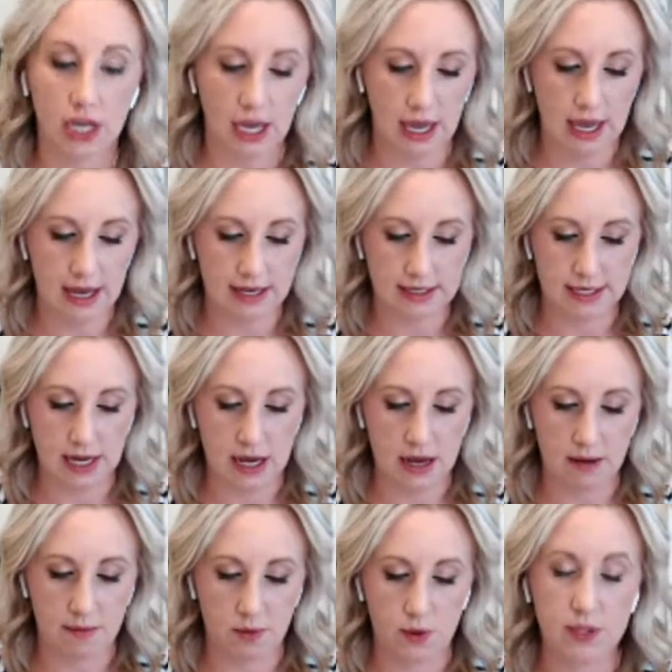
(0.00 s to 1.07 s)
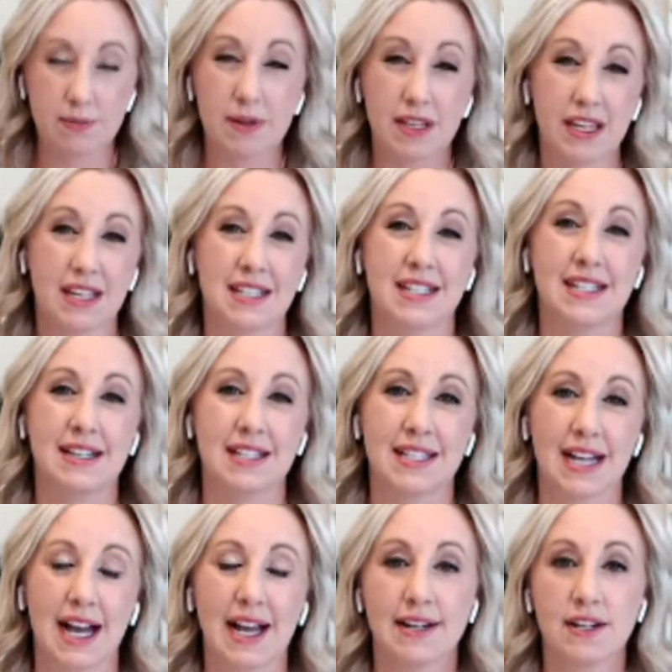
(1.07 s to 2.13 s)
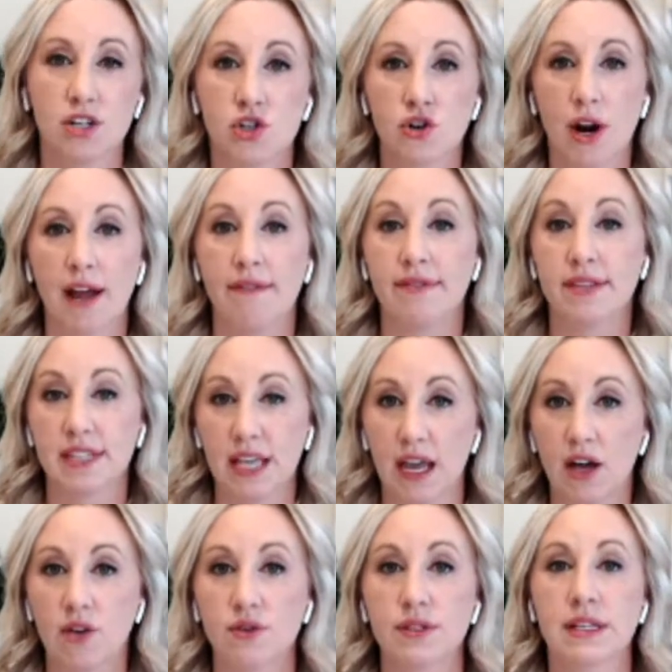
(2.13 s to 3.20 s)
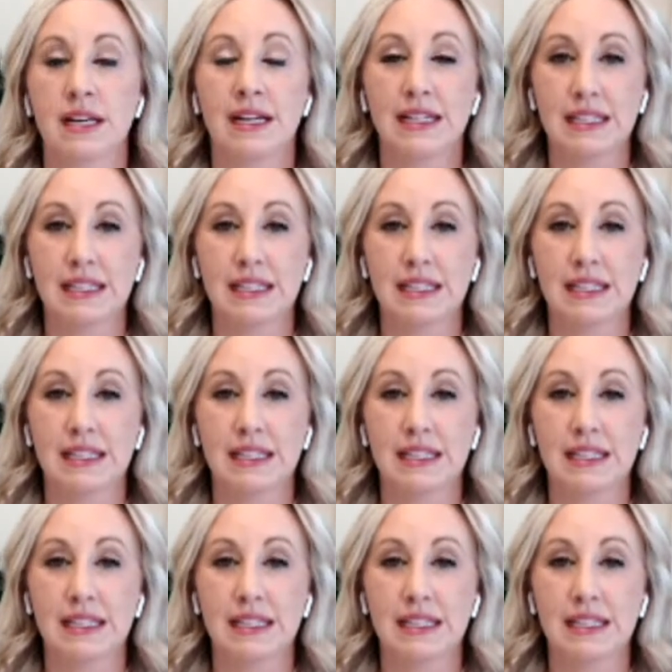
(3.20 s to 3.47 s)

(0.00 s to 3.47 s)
and ultimately is designed to drive sales,